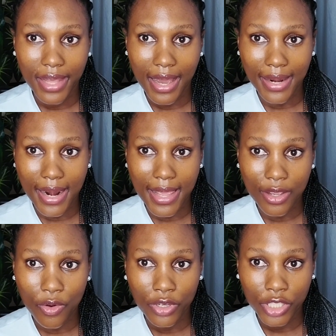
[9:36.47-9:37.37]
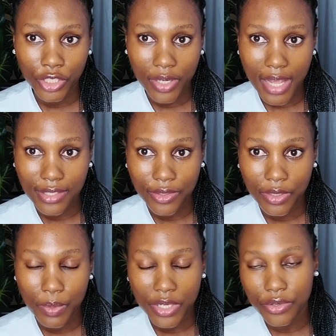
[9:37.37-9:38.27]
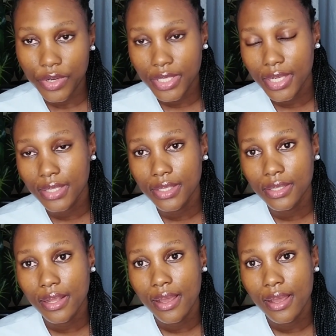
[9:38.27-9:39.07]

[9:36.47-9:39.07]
the underlying condition has not been treated,